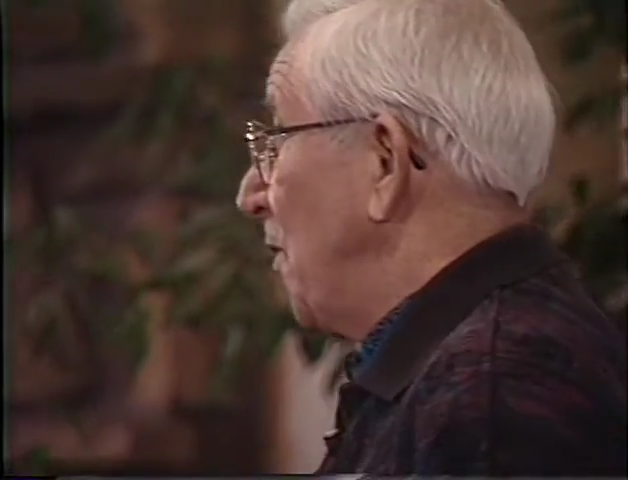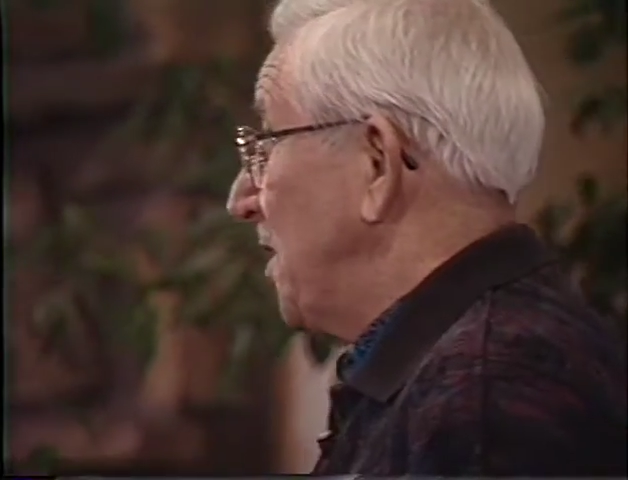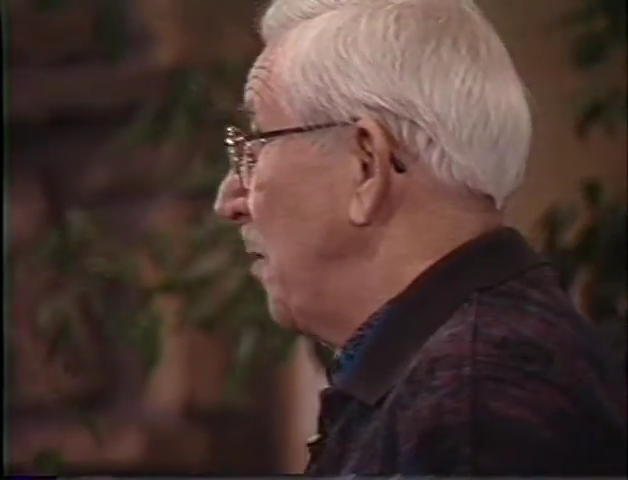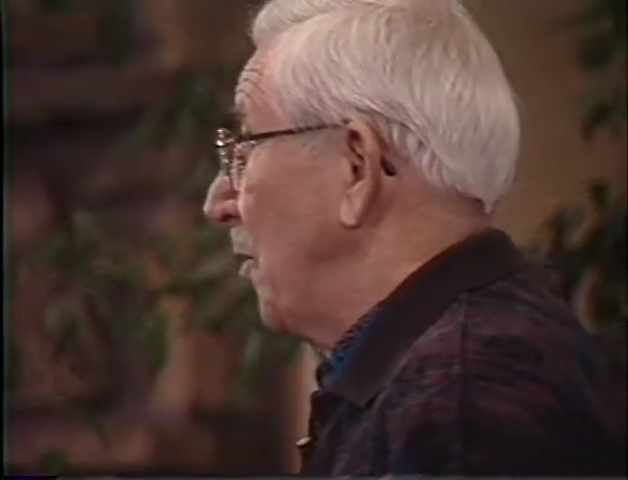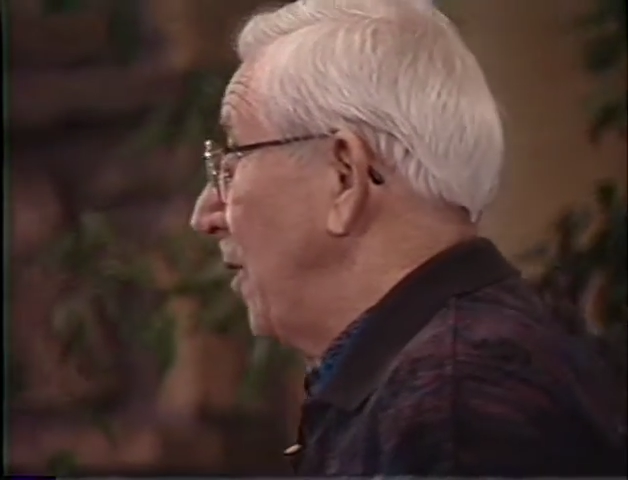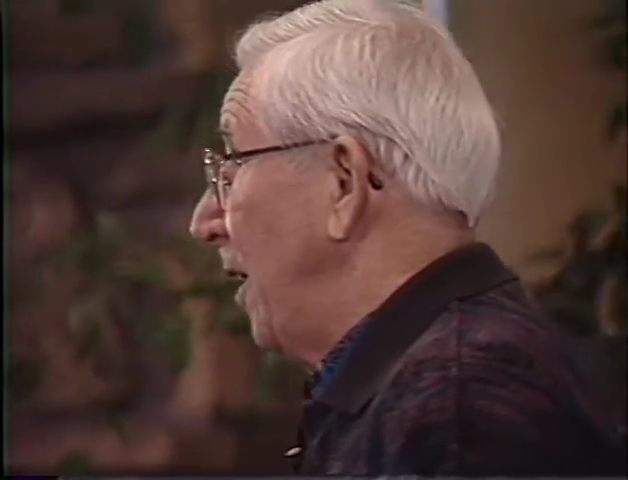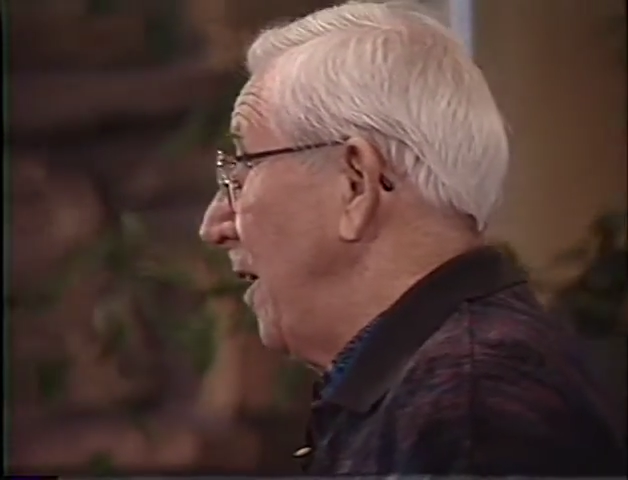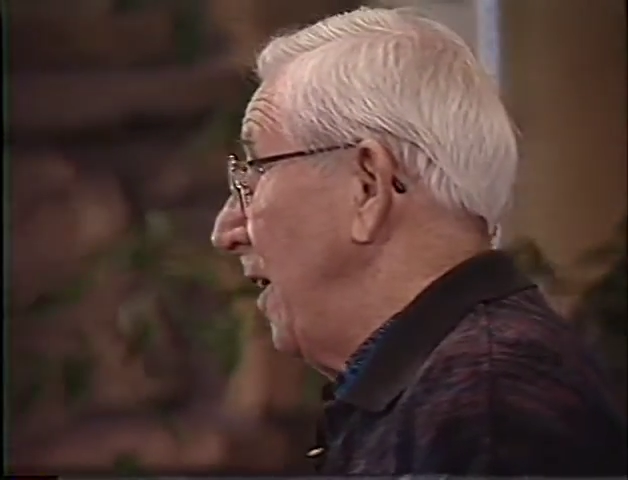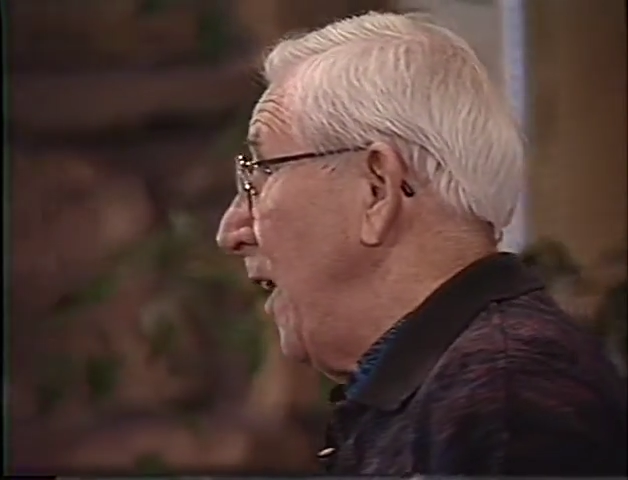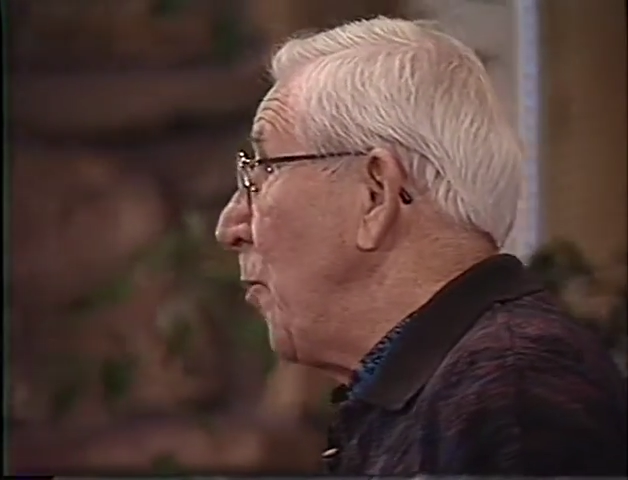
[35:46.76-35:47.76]
something like
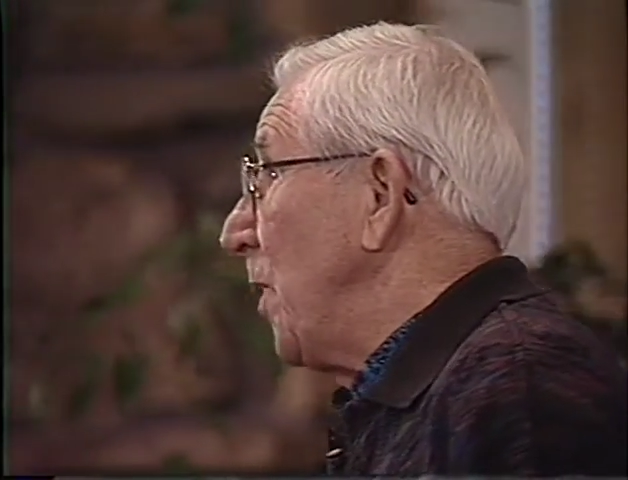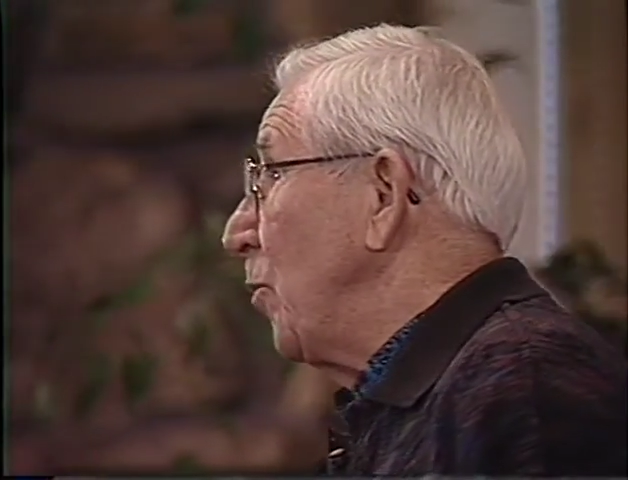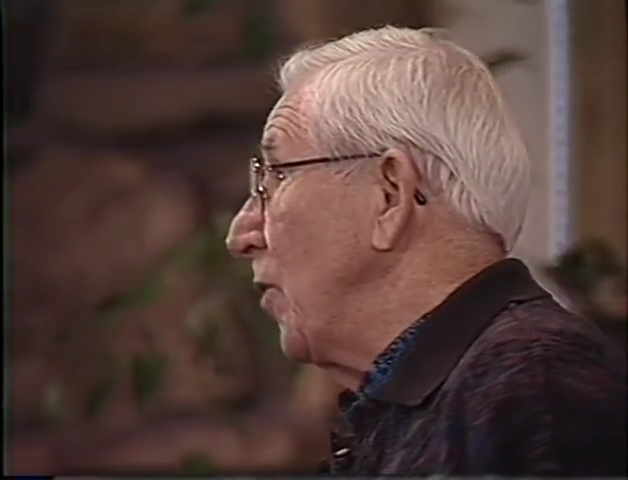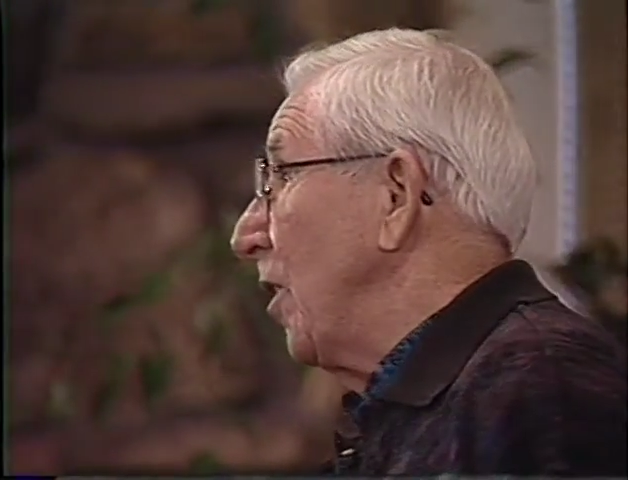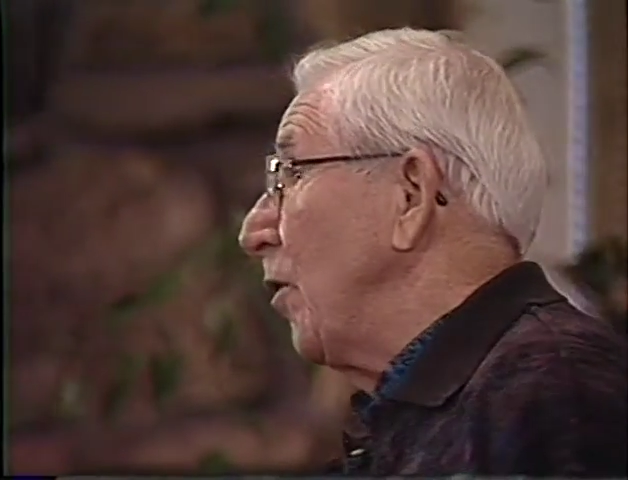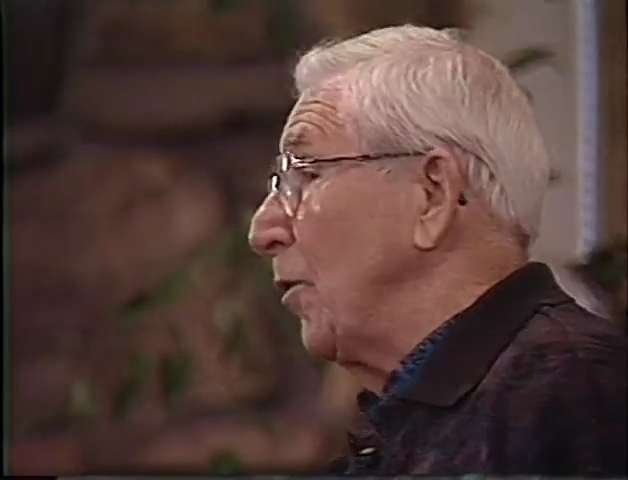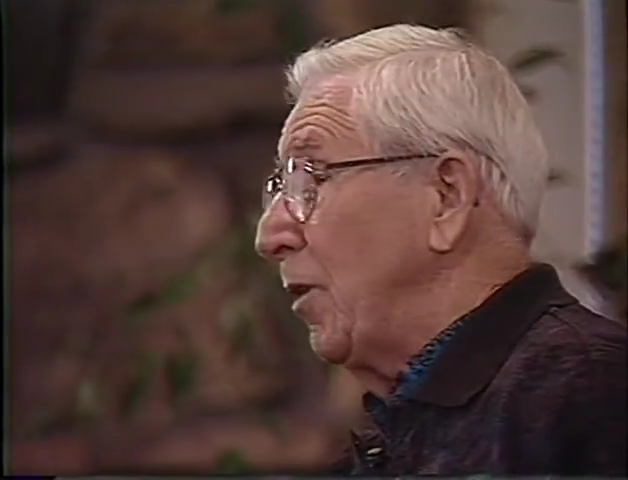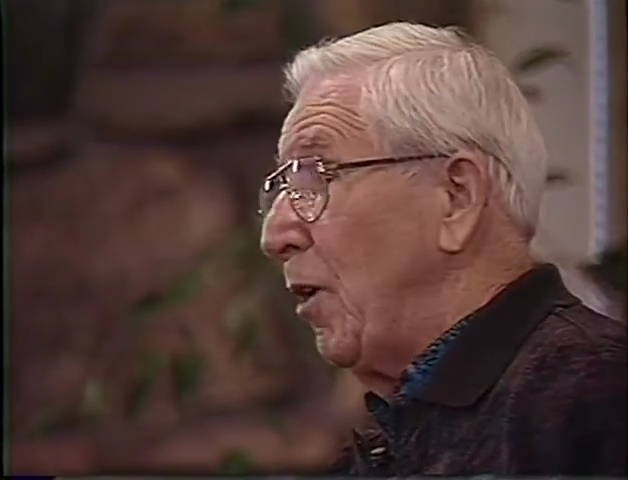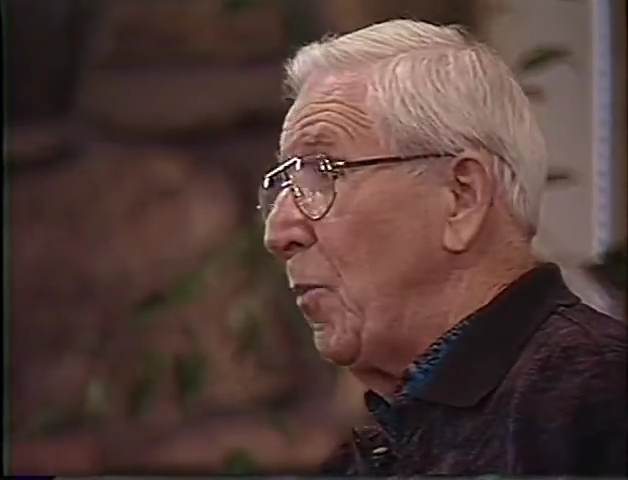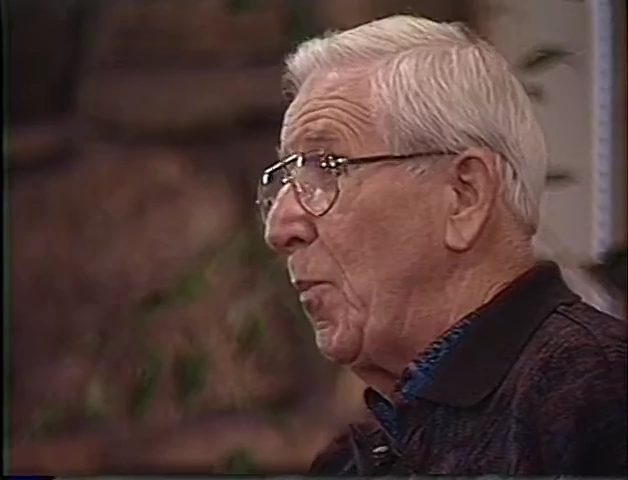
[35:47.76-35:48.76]
that. Our people
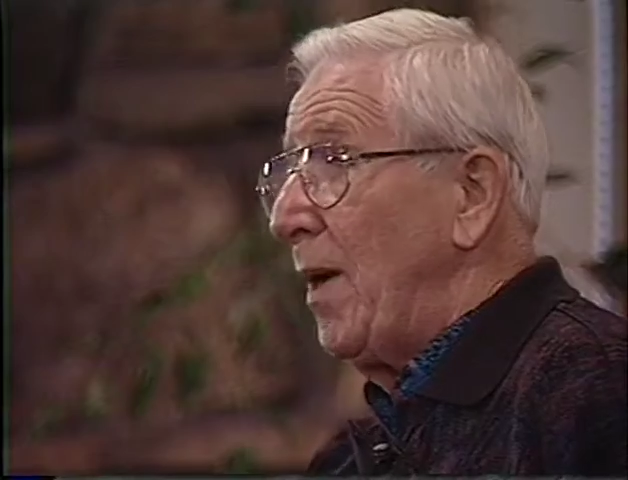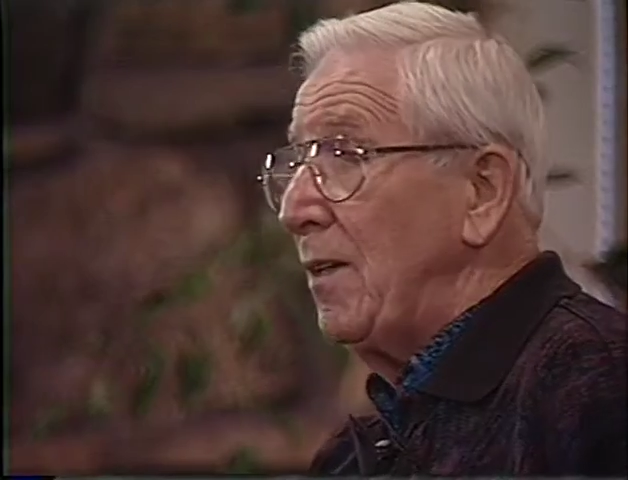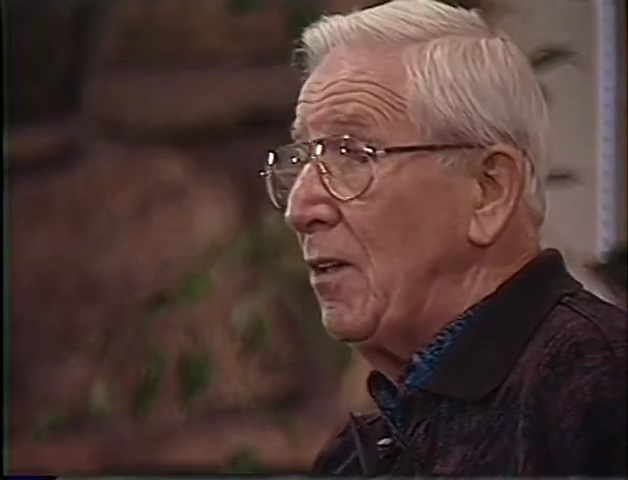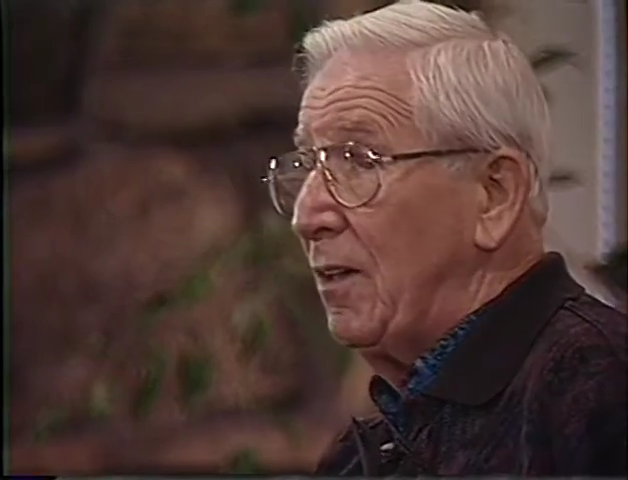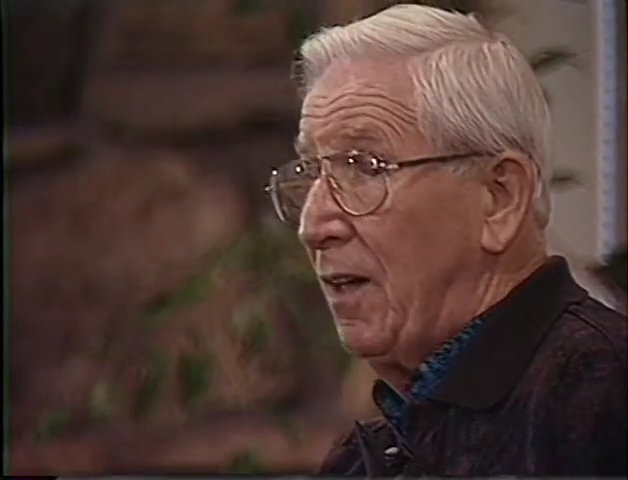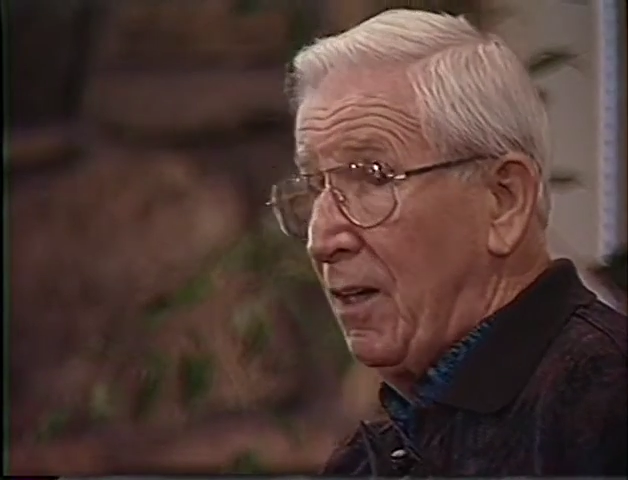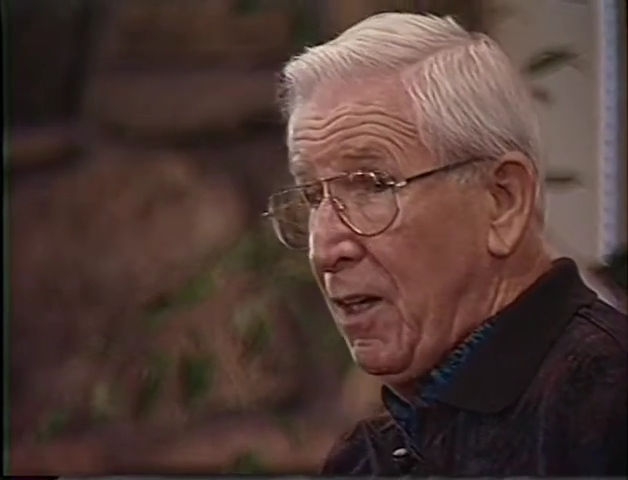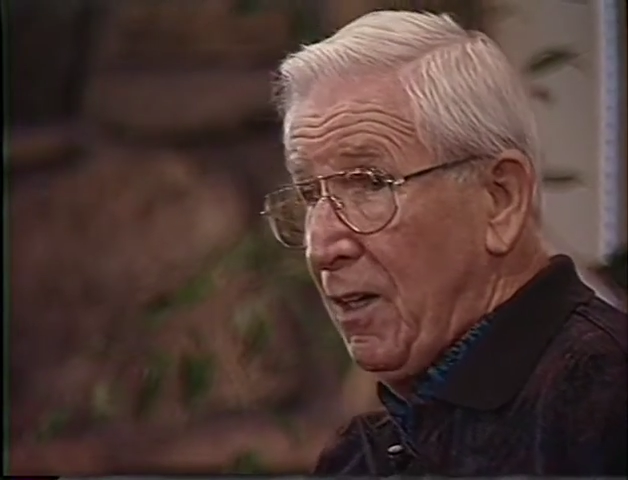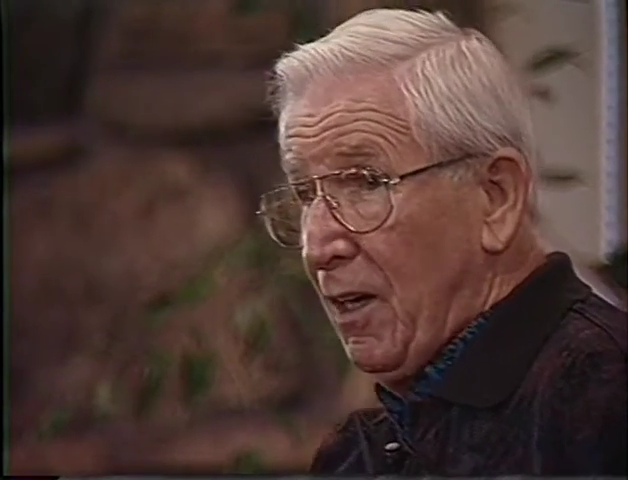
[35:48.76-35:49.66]
go bundle on that.